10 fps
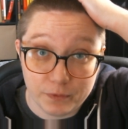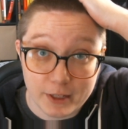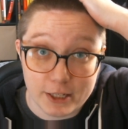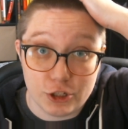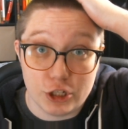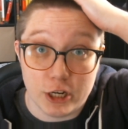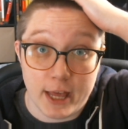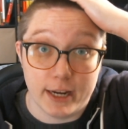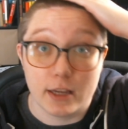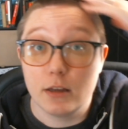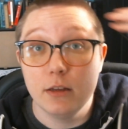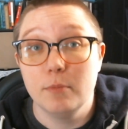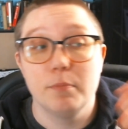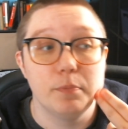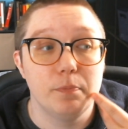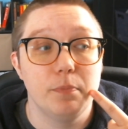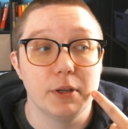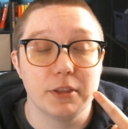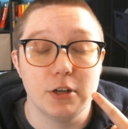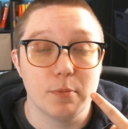is genetic,
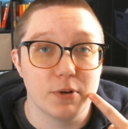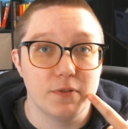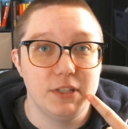but the number of